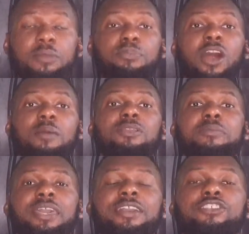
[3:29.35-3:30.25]
The
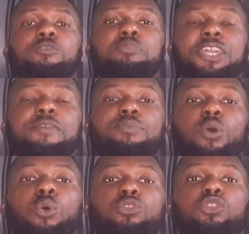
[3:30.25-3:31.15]
problem is
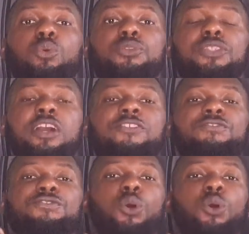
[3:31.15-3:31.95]
people do not